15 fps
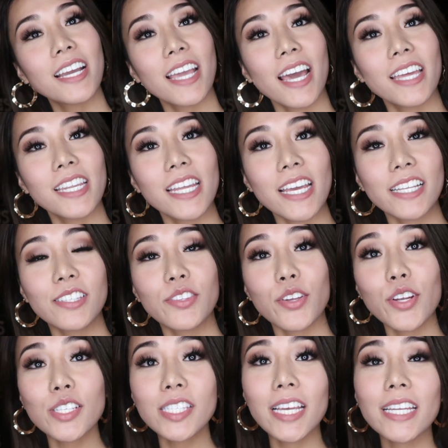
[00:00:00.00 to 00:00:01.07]
Again, it's
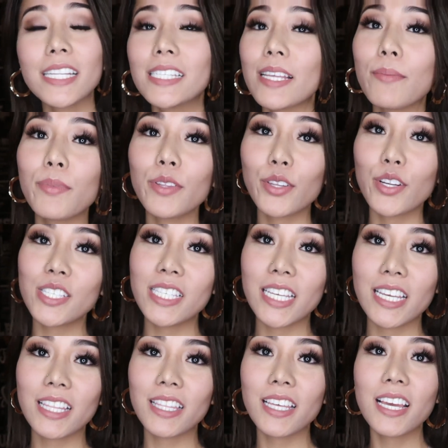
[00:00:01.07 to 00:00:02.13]
Thursday, December
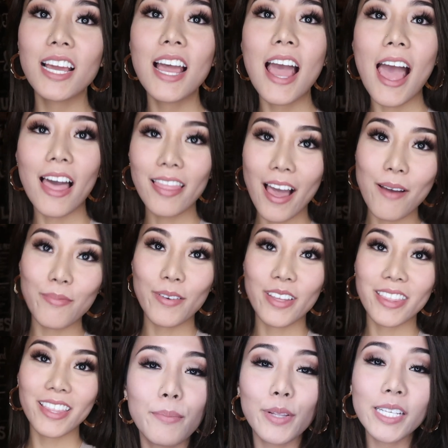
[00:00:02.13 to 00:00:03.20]
13th at
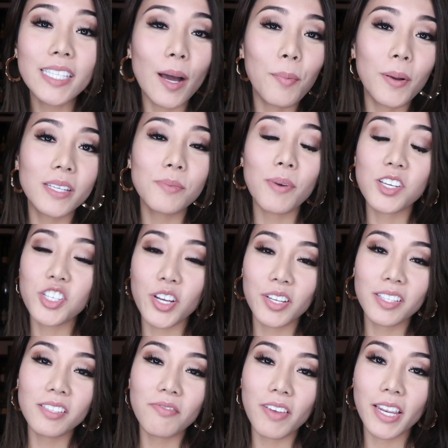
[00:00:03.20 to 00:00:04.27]
Labyrinth. Please help us by
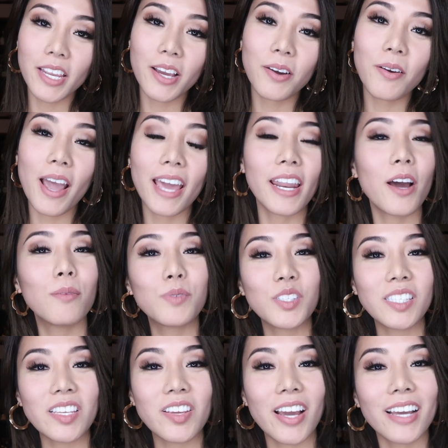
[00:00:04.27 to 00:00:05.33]
sharing this video and I hope
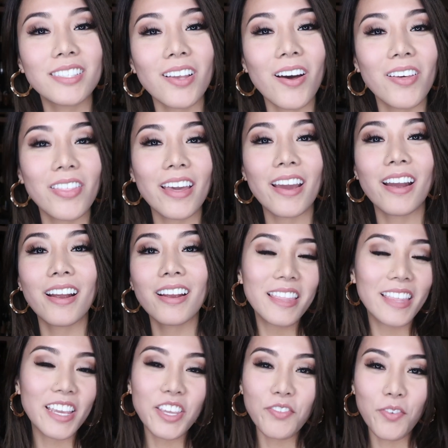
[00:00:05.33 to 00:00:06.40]
to see you guys all there.
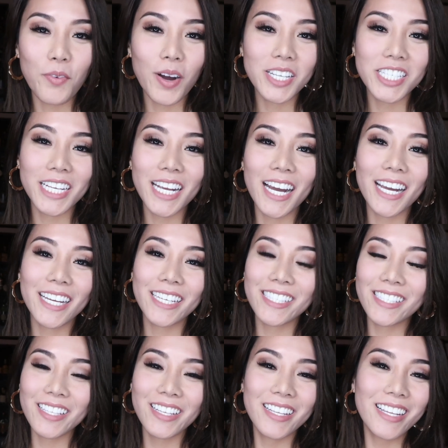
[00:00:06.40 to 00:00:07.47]
Thank you for watching,
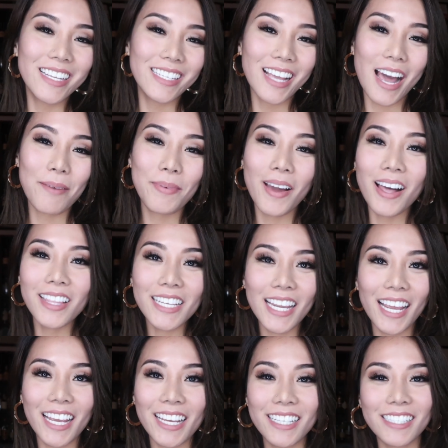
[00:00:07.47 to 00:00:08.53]
guys. Happy
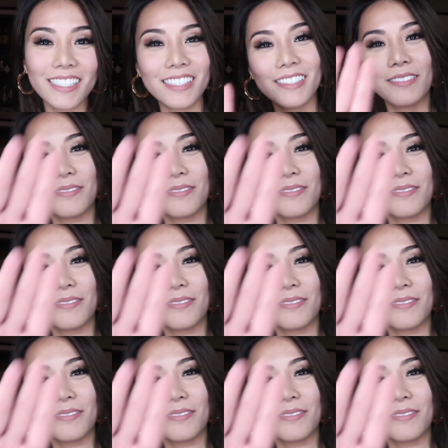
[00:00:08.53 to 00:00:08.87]
holidays!